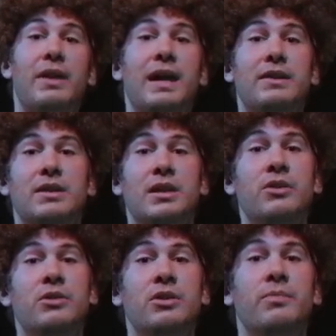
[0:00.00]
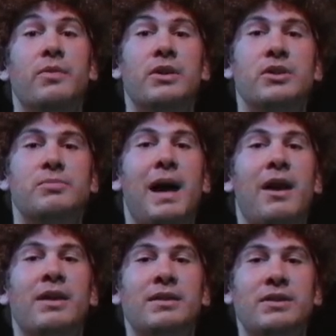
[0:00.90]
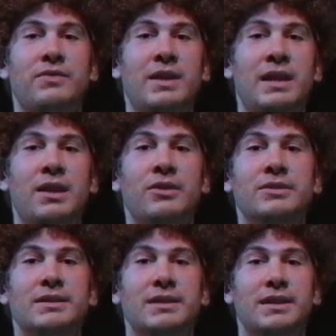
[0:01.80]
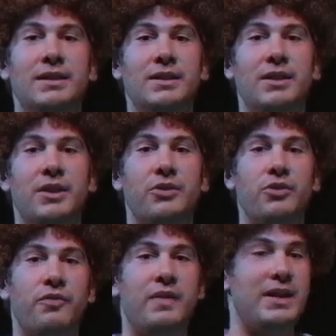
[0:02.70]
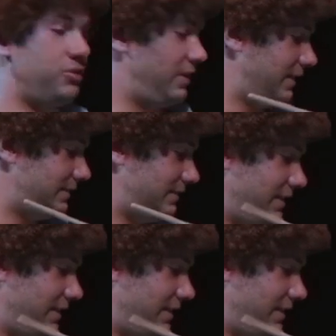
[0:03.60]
thanks to YouTube for inspiring this video through featuring